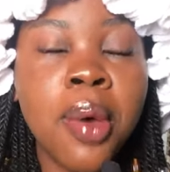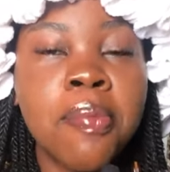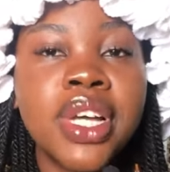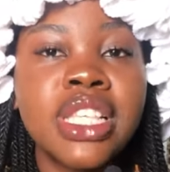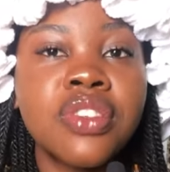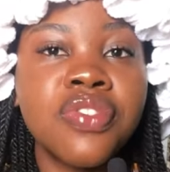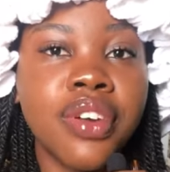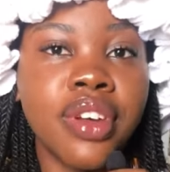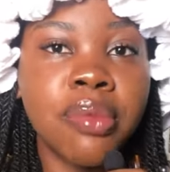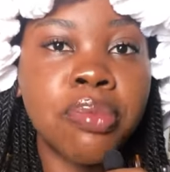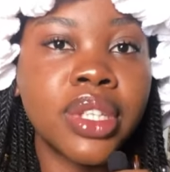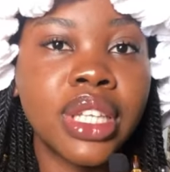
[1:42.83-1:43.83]
but it's
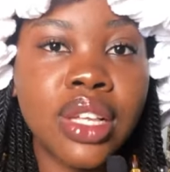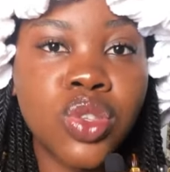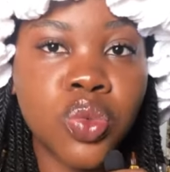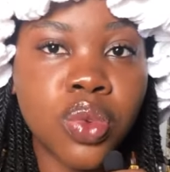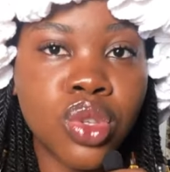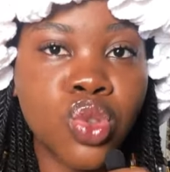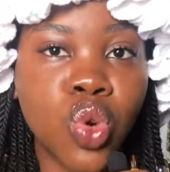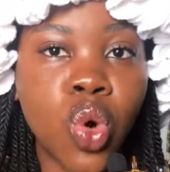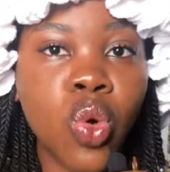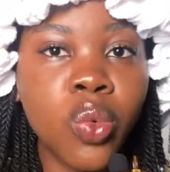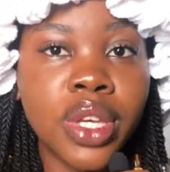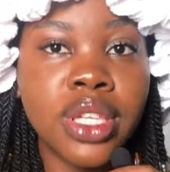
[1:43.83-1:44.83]
very important to what to
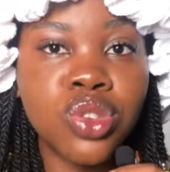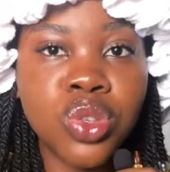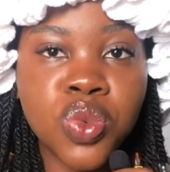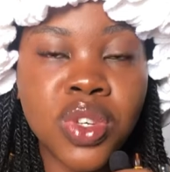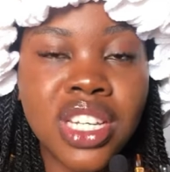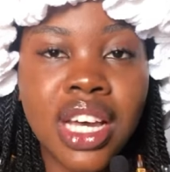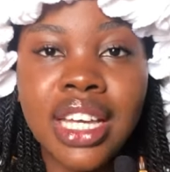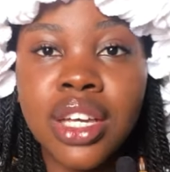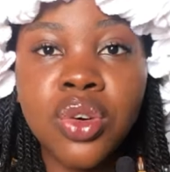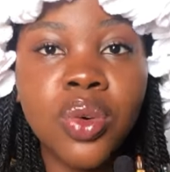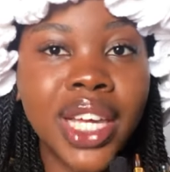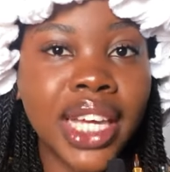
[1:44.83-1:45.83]
always use water
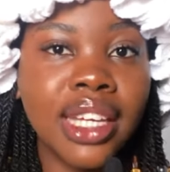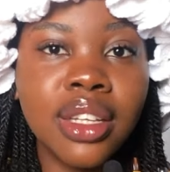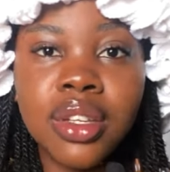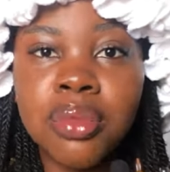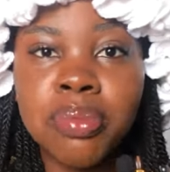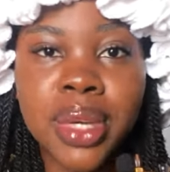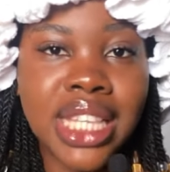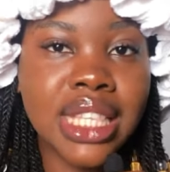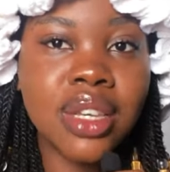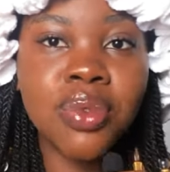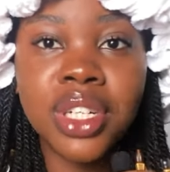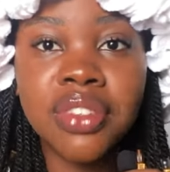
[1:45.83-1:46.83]
in cooking in
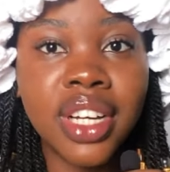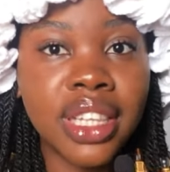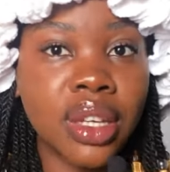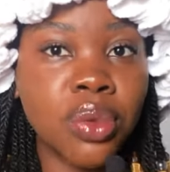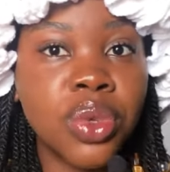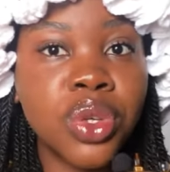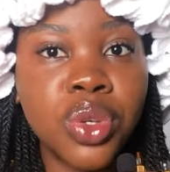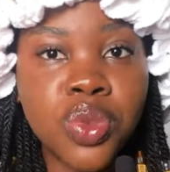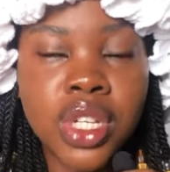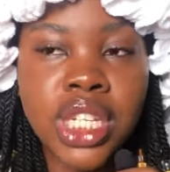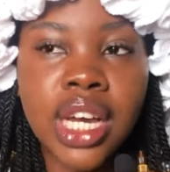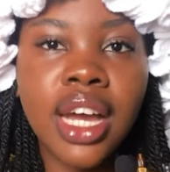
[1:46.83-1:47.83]
baking whatever thing we use
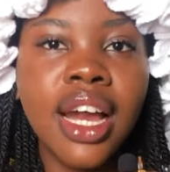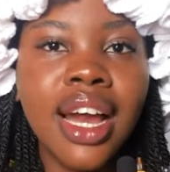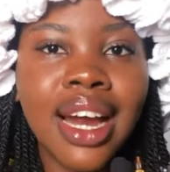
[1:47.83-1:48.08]
water